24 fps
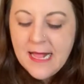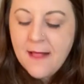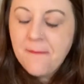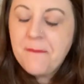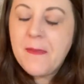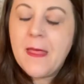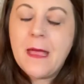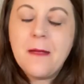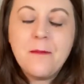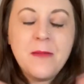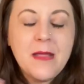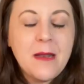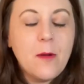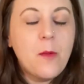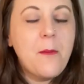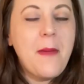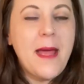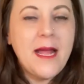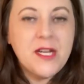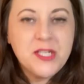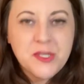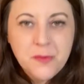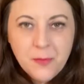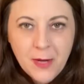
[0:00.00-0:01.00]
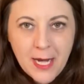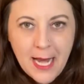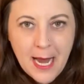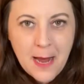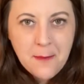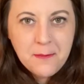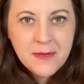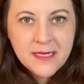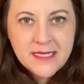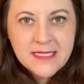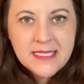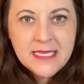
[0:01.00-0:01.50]
Imagine what
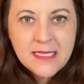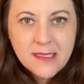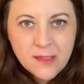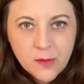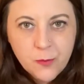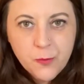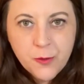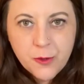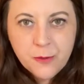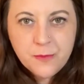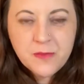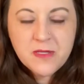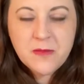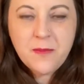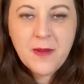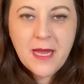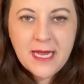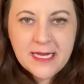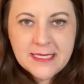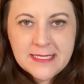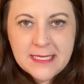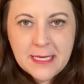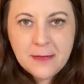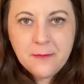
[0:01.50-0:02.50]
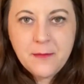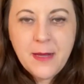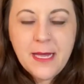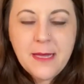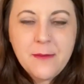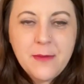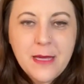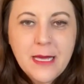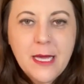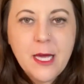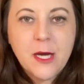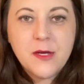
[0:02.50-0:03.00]
happens in the womb space. A baby
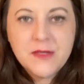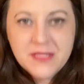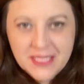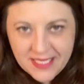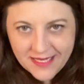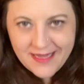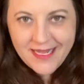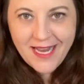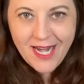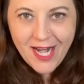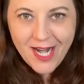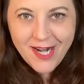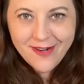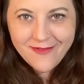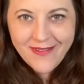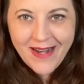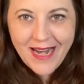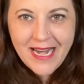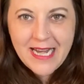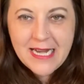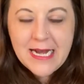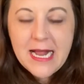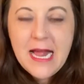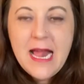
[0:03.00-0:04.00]
goes in there, right?